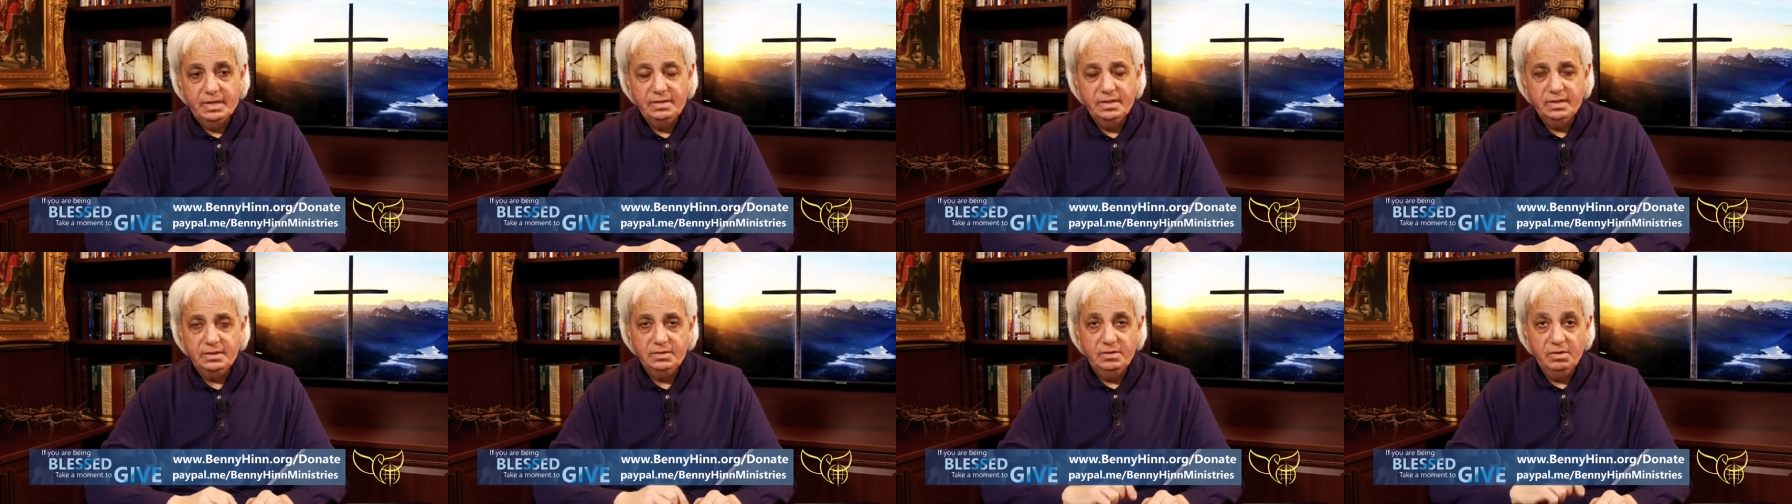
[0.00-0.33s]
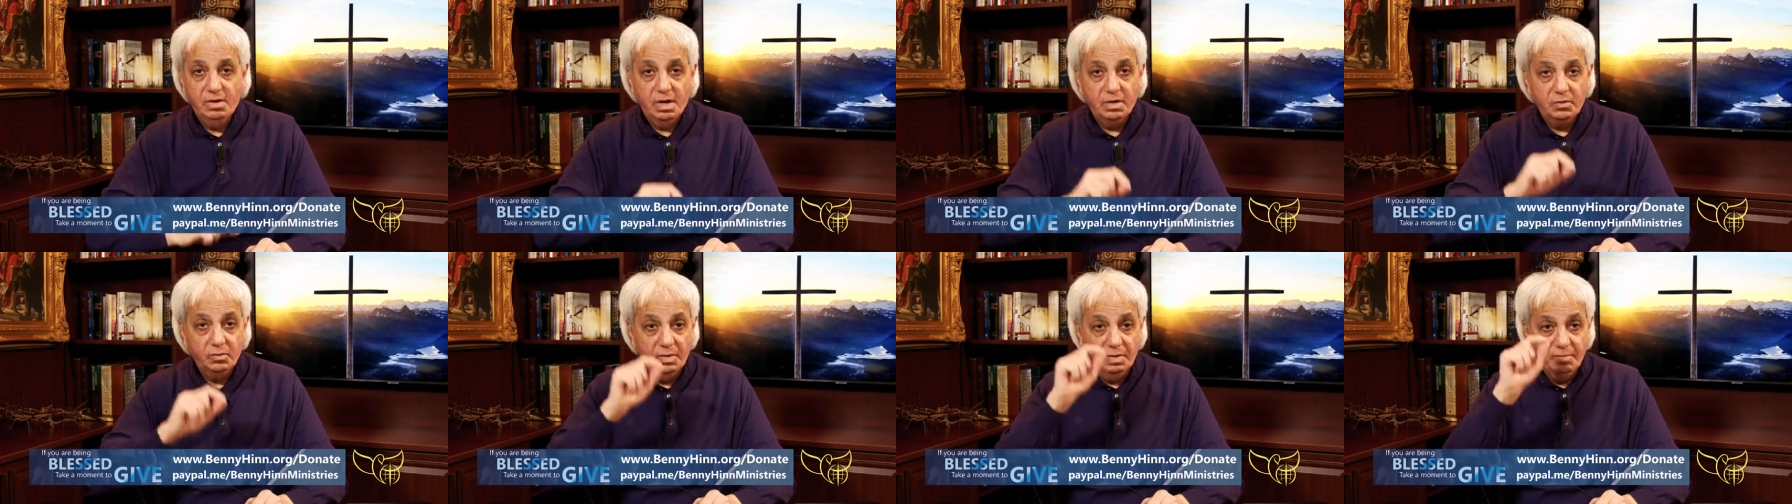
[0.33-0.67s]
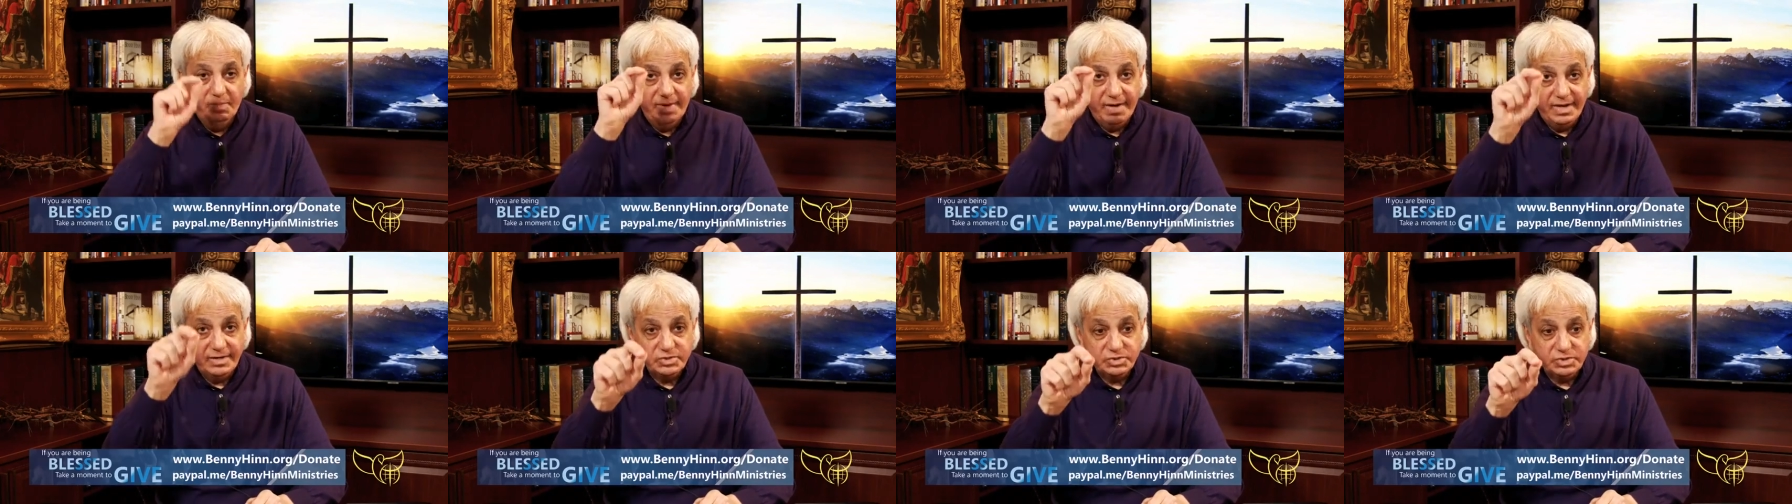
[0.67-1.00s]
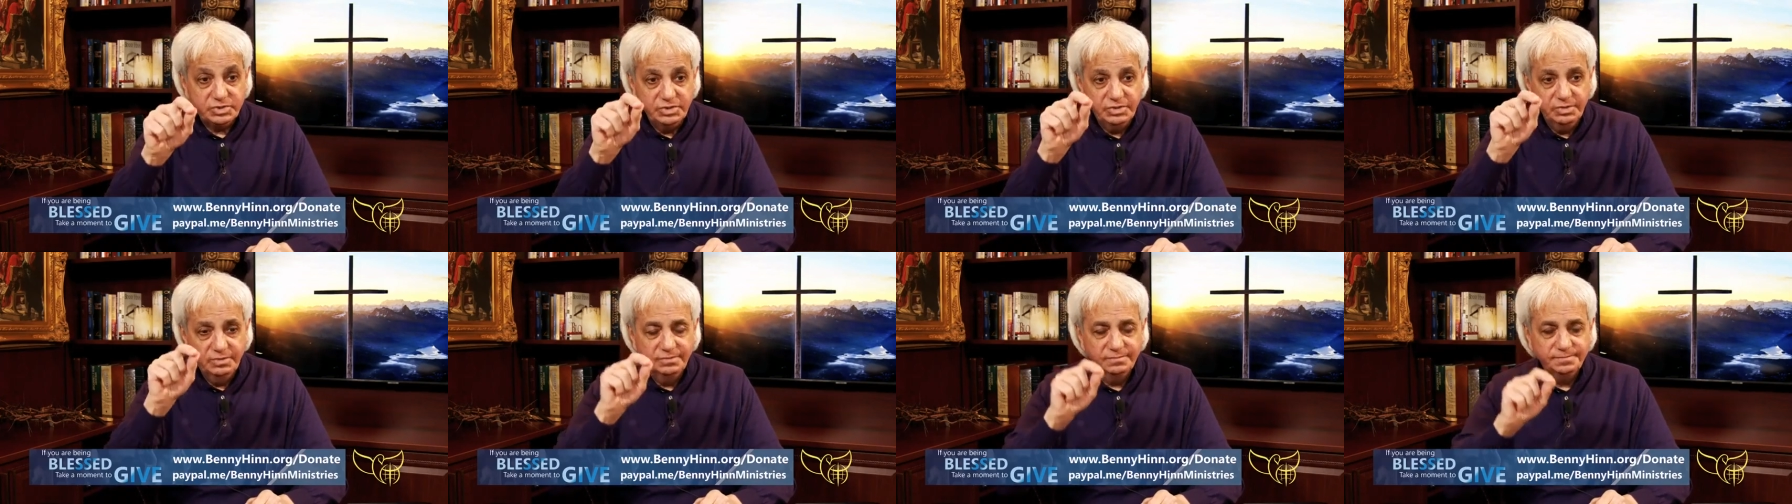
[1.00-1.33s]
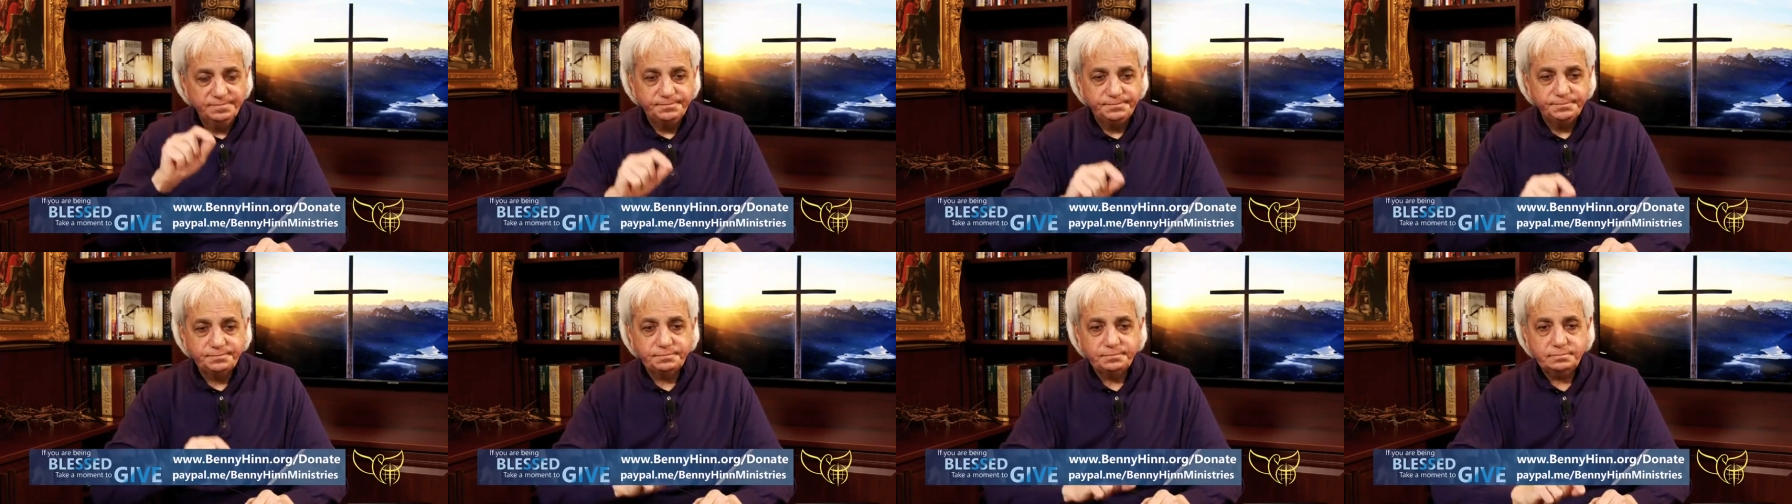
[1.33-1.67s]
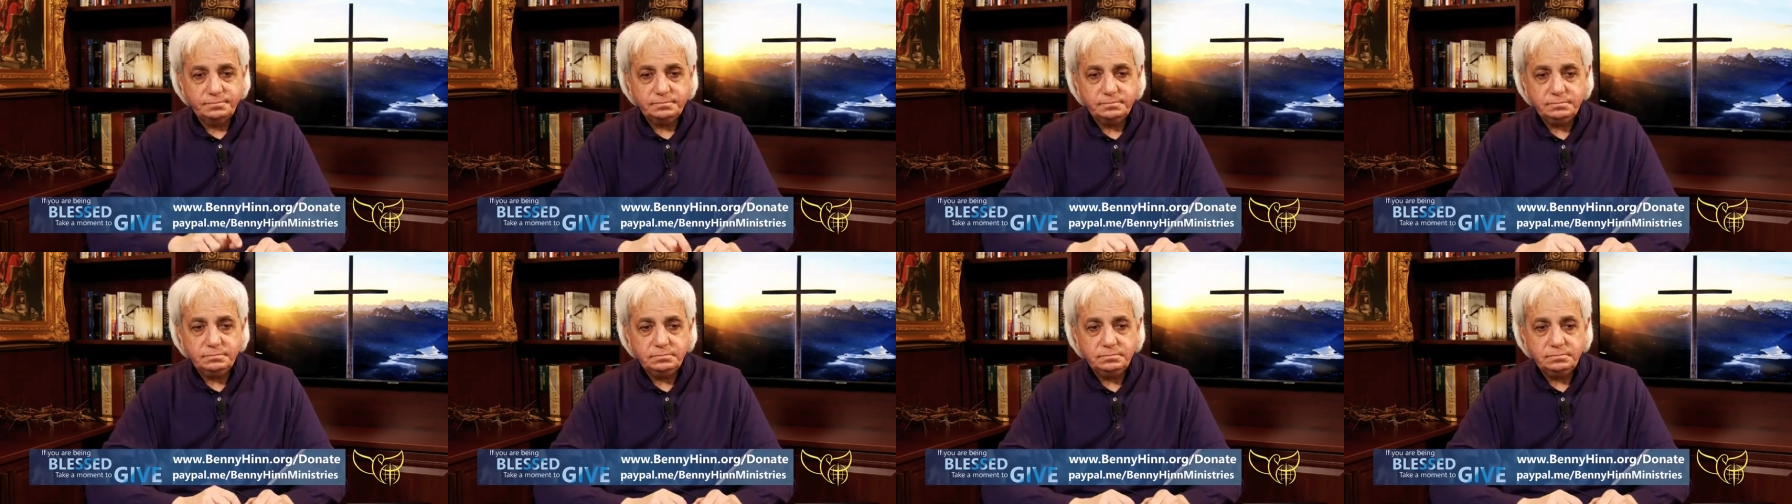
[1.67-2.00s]
That God will bless you,
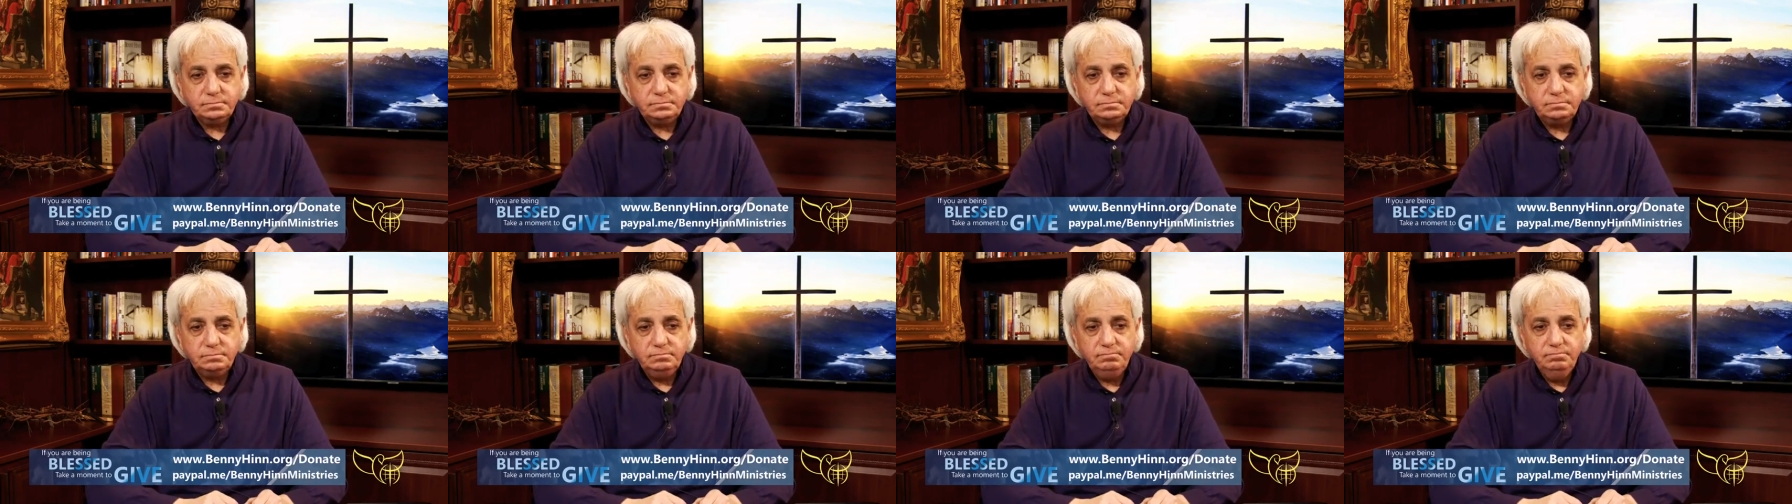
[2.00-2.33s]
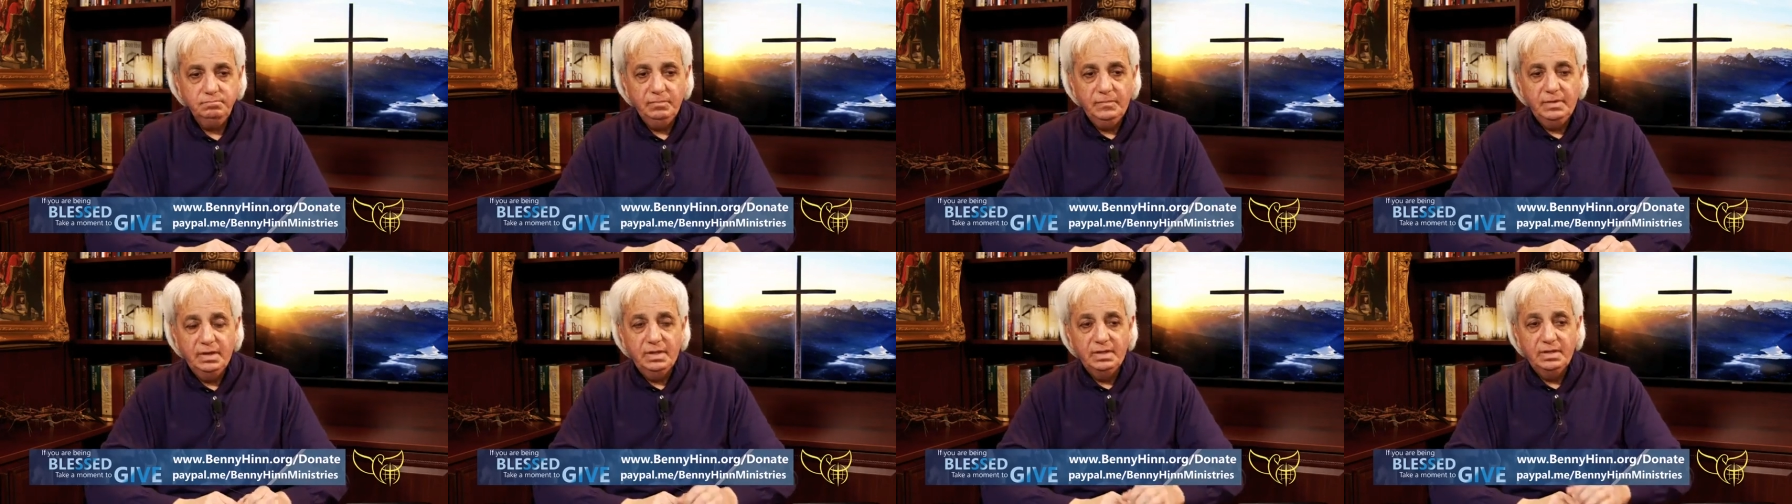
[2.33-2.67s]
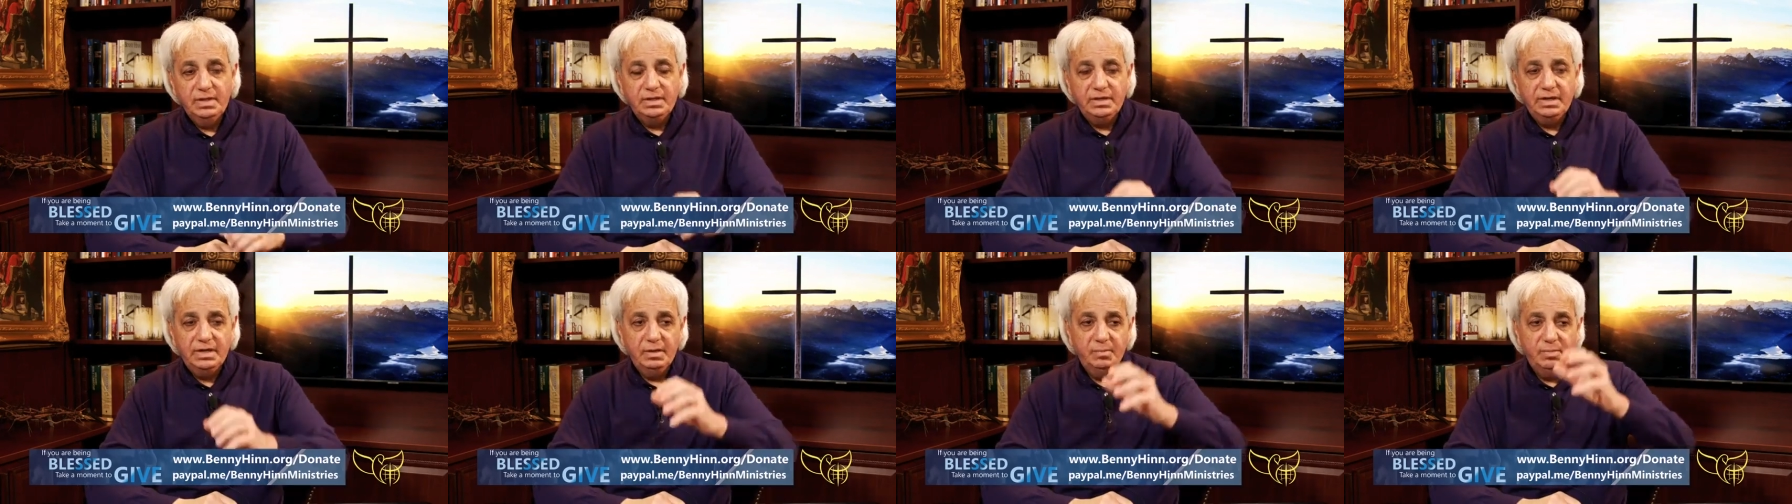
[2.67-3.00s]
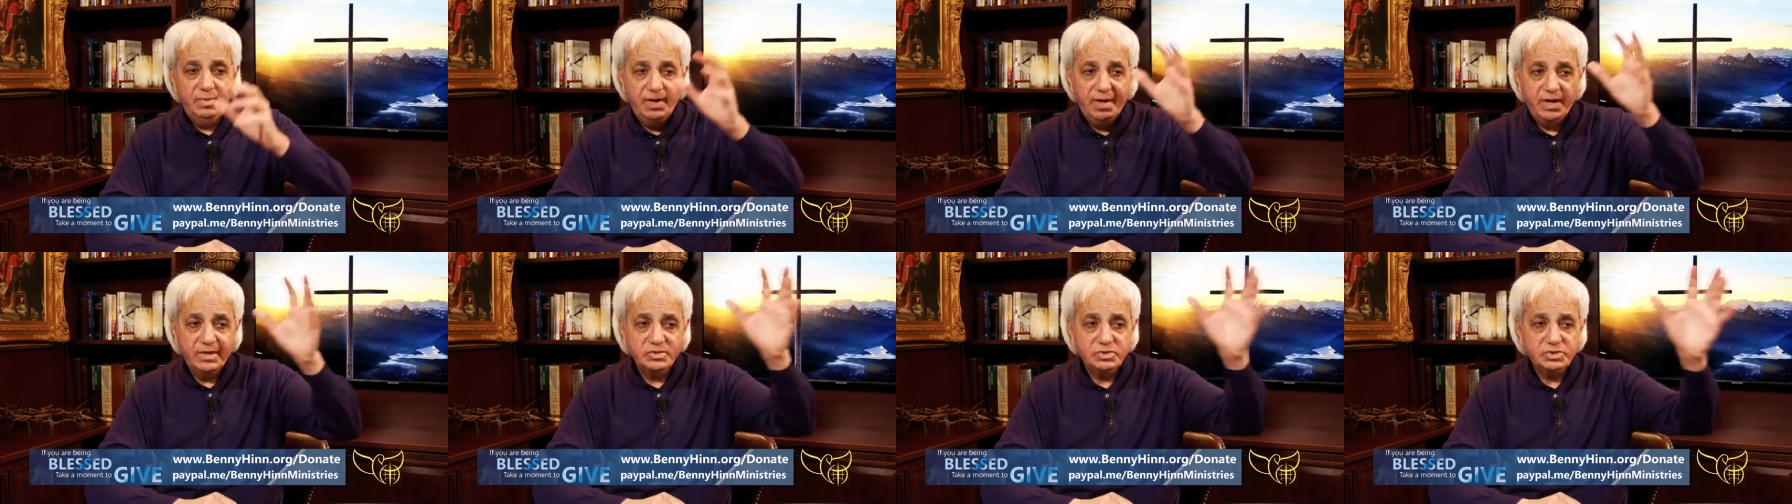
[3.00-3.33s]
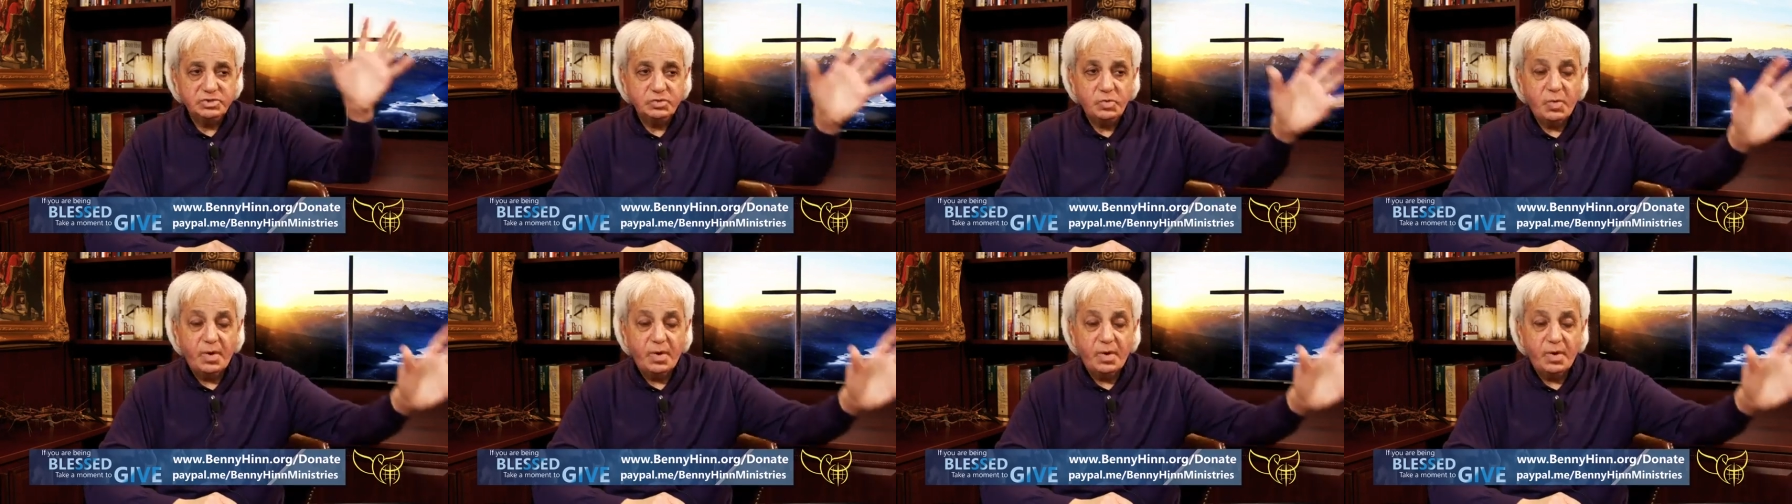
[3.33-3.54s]
that He'll bless